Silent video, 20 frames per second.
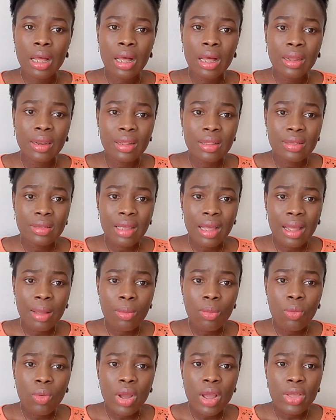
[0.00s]
At the
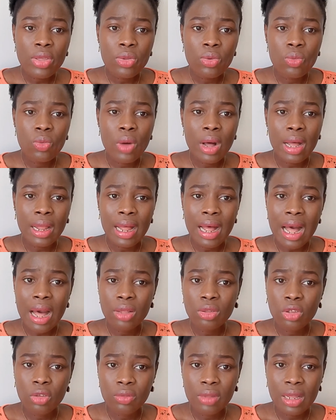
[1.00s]
time when you are out
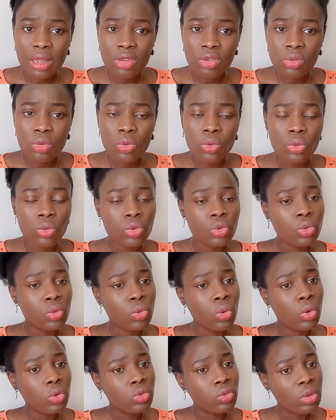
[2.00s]
of that school, you
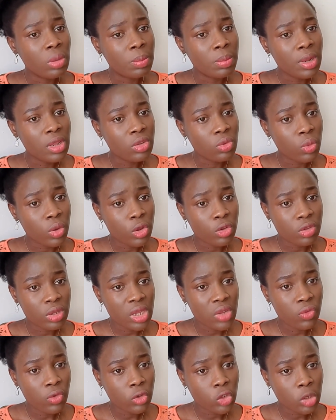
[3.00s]
go to a place where you're seeking
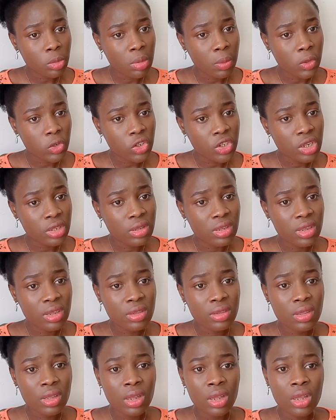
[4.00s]
for job
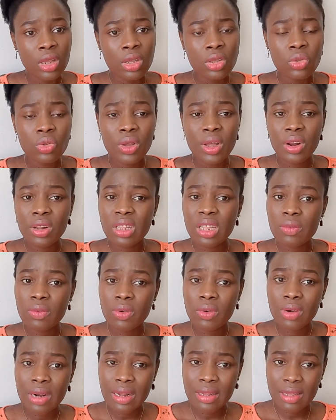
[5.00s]
opportunities. You can't even
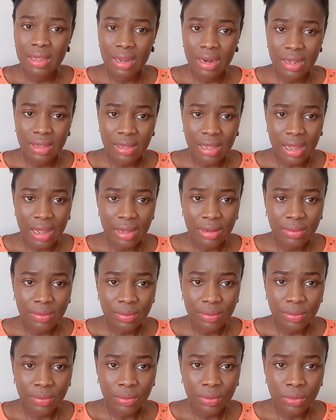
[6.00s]
write a letter
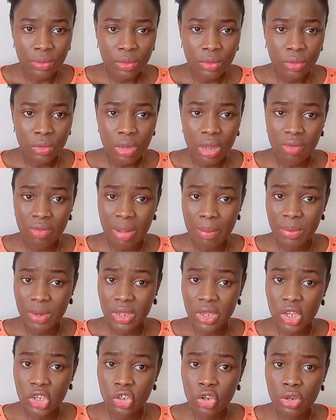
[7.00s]
of
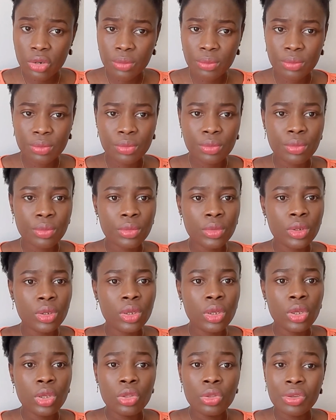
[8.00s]
application.
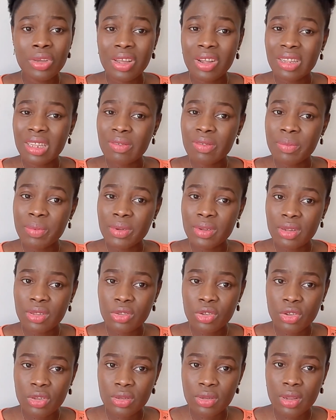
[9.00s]
You can't even present
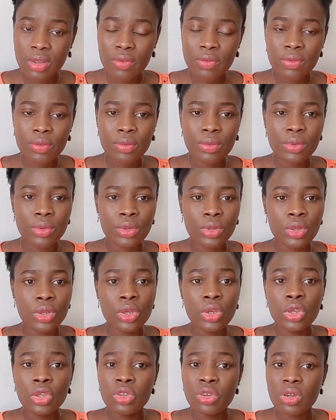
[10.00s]
yourself.
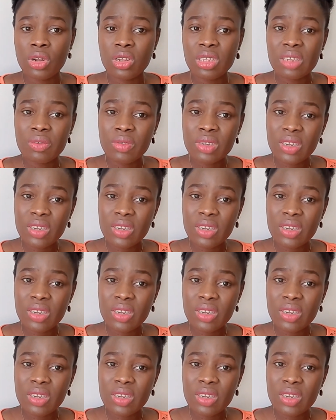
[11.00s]
You can't even